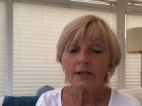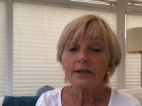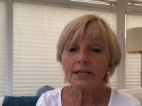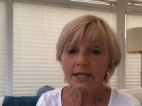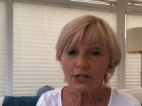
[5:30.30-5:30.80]

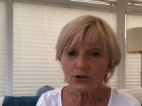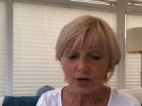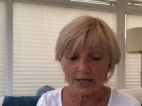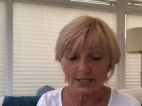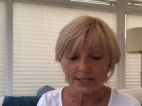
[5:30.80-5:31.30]
The
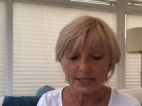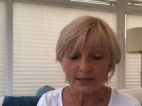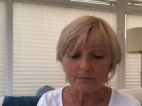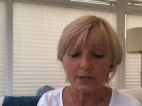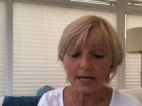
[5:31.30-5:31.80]
interest
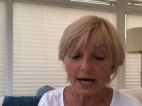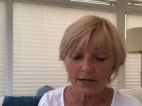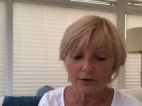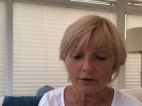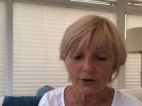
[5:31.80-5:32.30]
in
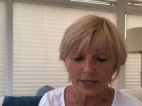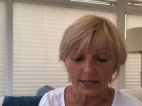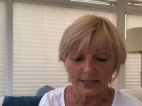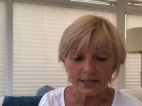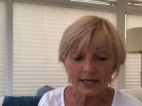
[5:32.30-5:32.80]
mechanical
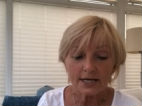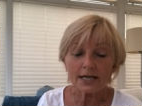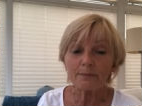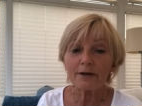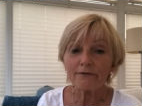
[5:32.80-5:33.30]
things
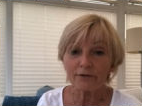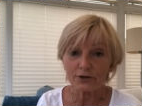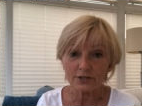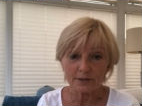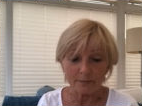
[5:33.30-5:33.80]
had been
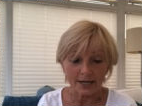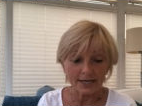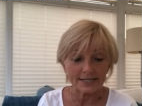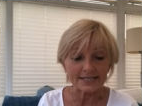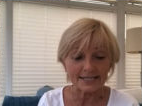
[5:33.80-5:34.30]
fostered by
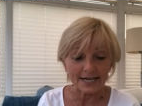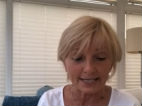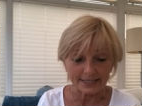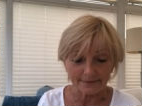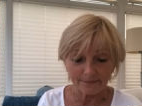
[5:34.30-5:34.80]
his
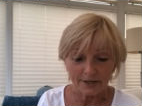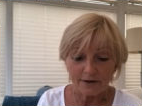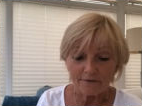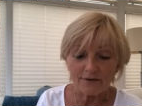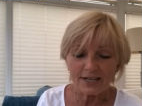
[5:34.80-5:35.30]
dad.
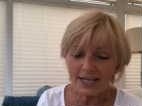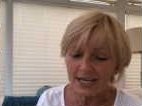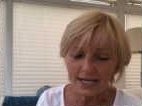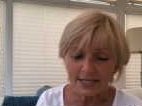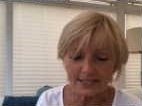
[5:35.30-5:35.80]
For
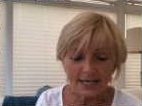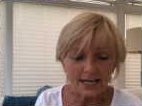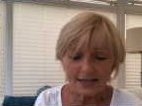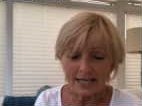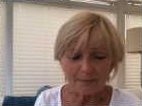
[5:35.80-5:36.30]
years,
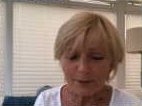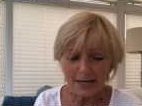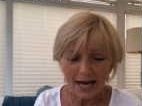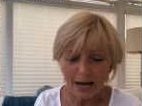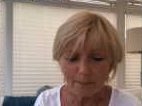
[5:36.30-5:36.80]
they'd been
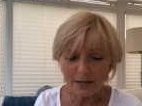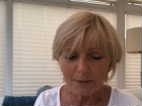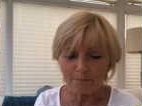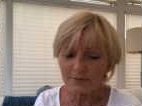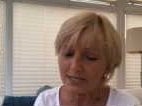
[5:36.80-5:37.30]

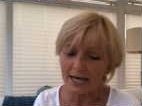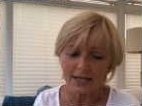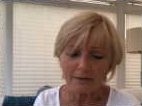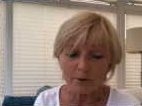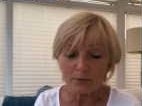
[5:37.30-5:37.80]
happy
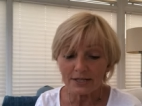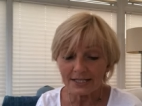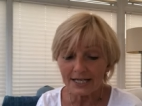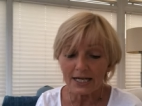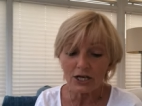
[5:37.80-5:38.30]
together, both
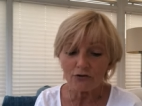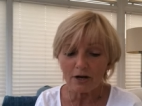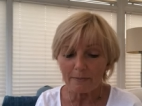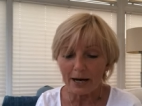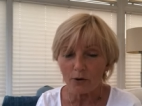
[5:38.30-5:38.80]
tinkering
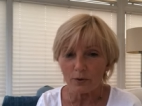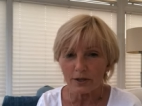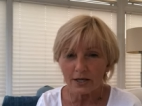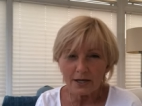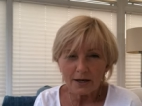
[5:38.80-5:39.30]
about with
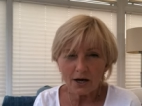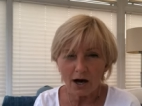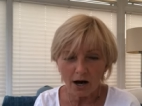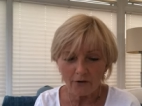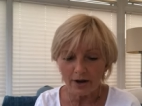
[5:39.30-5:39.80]

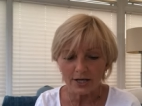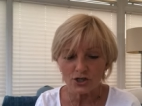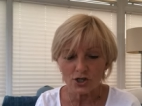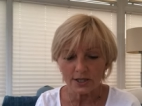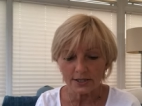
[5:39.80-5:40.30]
car
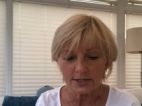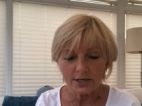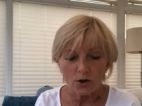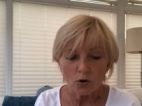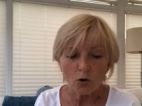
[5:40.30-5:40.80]
engines
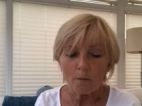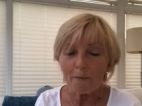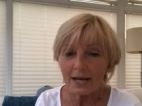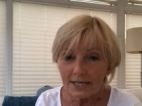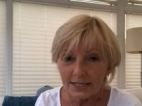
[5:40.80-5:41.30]
or
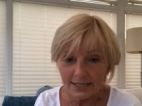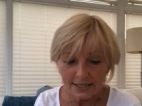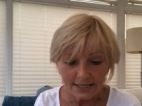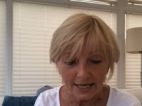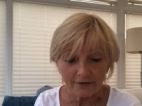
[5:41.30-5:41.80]
mending the
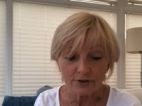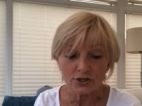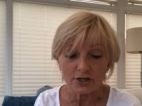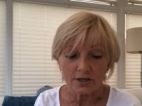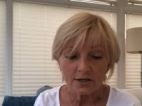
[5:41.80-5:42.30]

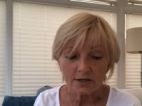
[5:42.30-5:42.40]
television.